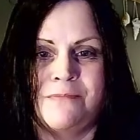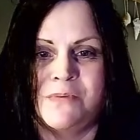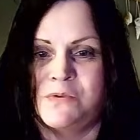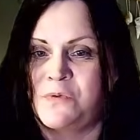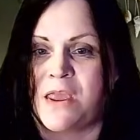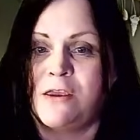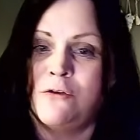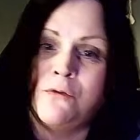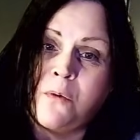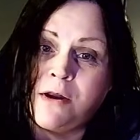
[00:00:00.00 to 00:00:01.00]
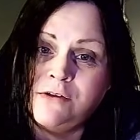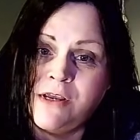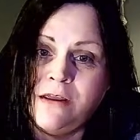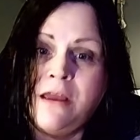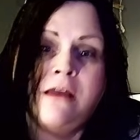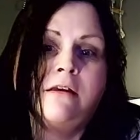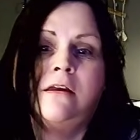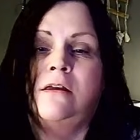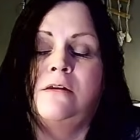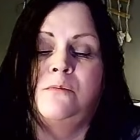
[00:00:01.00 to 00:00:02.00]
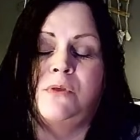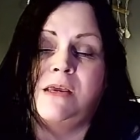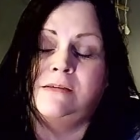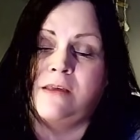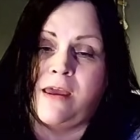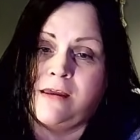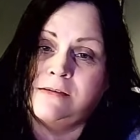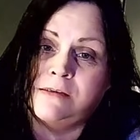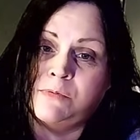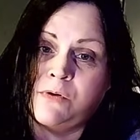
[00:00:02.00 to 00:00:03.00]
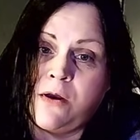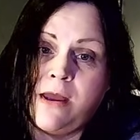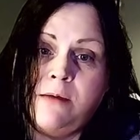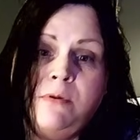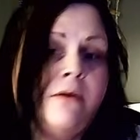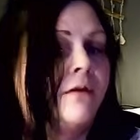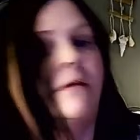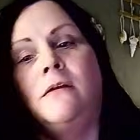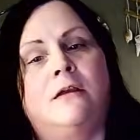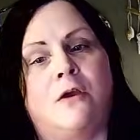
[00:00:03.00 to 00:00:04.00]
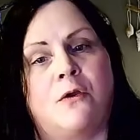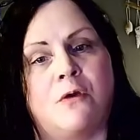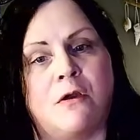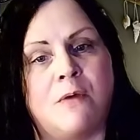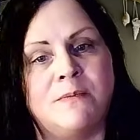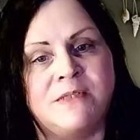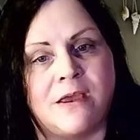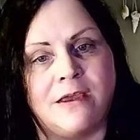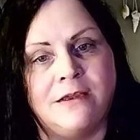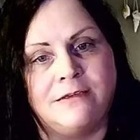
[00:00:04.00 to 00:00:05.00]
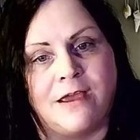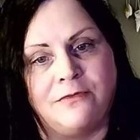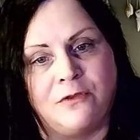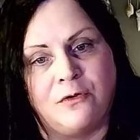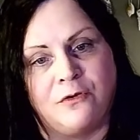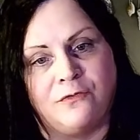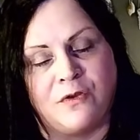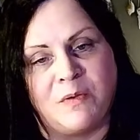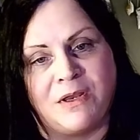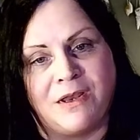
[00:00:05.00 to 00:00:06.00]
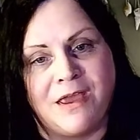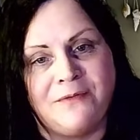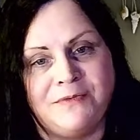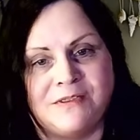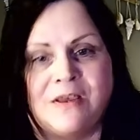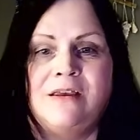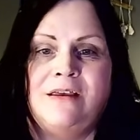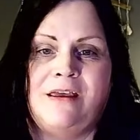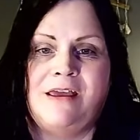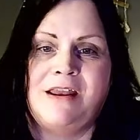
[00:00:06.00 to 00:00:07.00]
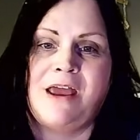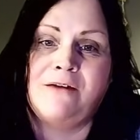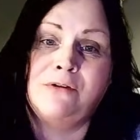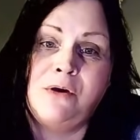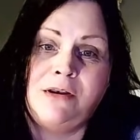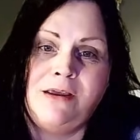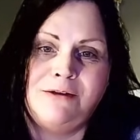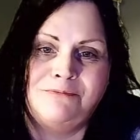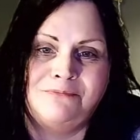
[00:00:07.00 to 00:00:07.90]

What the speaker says: So thank you for watching. Please like and subscribe. Go to our website, download our free PDFs, and have a great day.